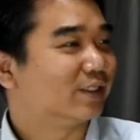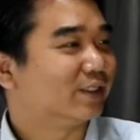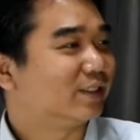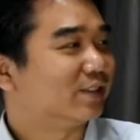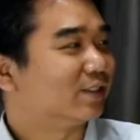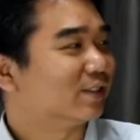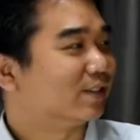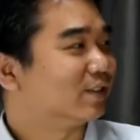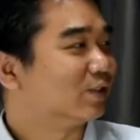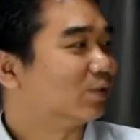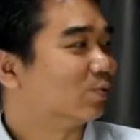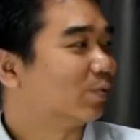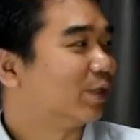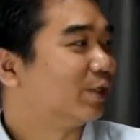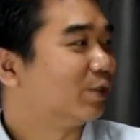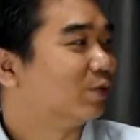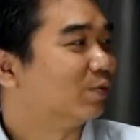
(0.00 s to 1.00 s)
instance
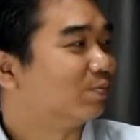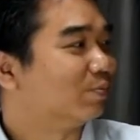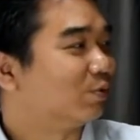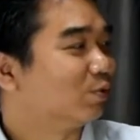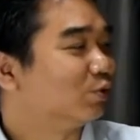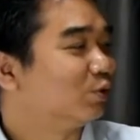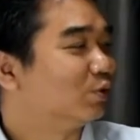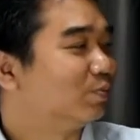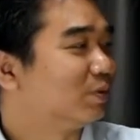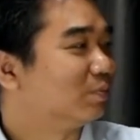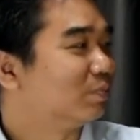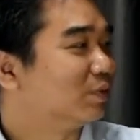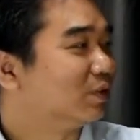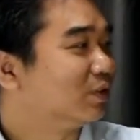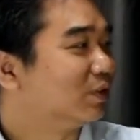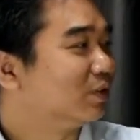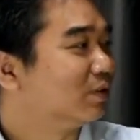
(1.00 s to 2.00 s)
where you approach
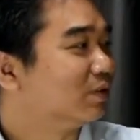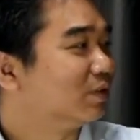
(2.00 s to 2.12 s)
people.